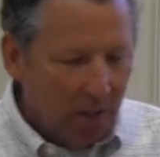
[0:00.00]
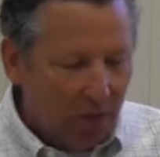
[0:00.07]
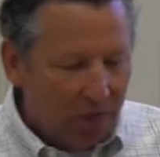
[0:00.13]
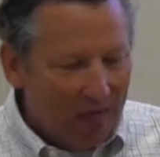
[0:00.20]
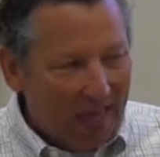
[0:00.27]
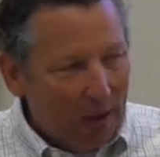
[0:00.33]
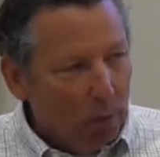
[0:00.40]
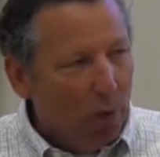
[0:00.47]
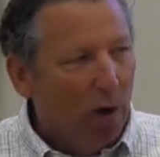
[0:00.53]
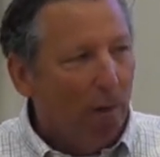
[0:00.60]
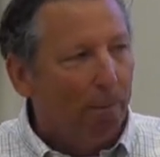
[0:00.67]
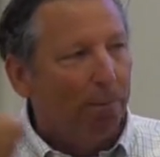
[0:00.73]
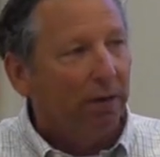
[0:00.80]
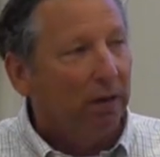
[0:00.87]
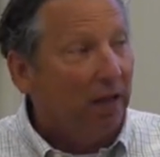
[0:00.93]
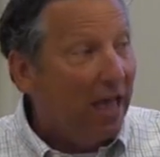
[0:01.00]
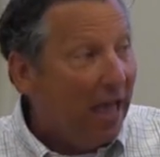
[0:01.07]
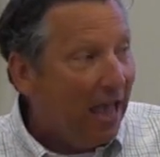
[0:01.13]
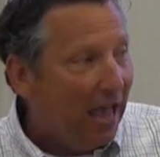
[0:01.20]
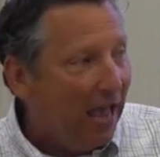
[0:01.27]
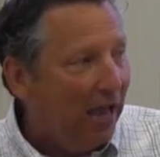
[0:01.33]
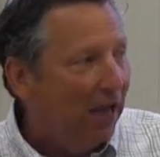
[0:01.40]
they will
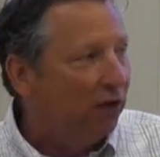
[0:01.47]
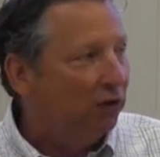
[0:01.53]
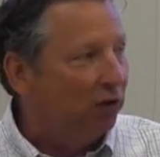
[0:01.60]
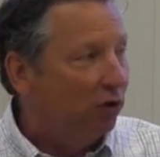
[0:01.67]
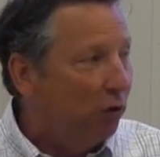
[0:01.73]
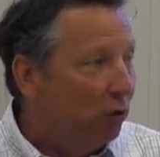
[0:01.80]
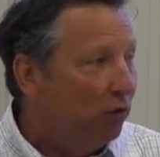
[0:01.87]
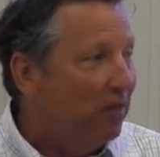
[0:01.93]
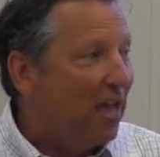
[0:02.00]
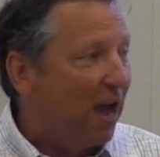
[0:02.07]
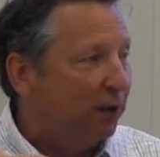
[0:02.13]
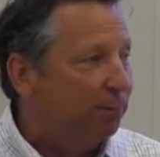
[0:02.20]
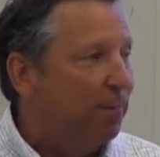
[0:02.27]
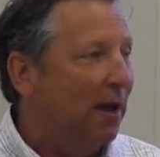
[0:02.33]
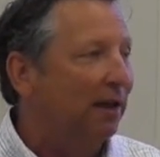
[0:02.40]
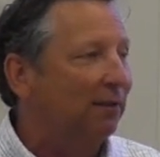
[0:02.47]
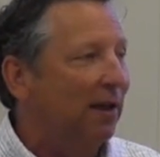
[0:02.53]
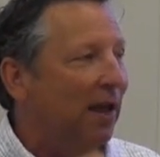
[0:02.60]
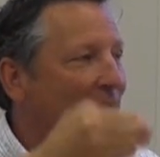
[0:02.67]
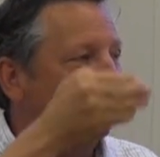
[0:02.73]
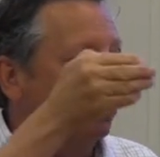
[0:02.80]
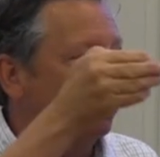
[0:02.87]
play to the
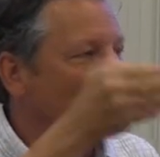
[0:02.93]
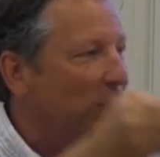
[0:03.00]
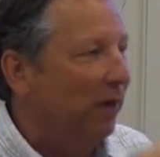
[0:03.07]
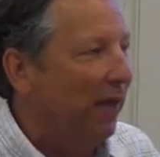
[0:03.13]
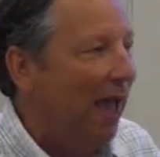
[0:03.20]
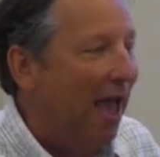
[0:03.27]
expectations we